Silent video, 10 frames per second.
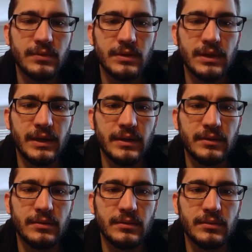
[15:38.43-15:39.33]

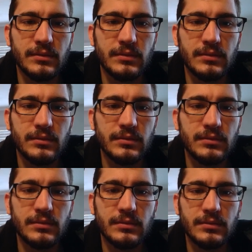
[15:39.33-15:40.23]
Then,
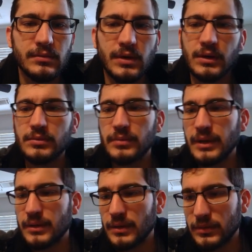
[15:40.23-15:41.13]
oh
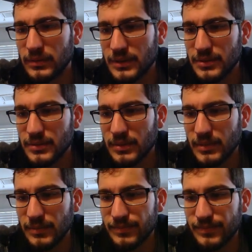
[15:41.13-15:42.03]
wait, no, I screwed something
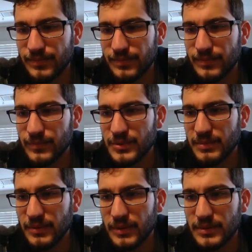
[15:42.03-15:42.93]
up. Here's my
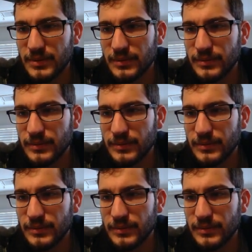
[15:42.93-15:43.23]
eraser.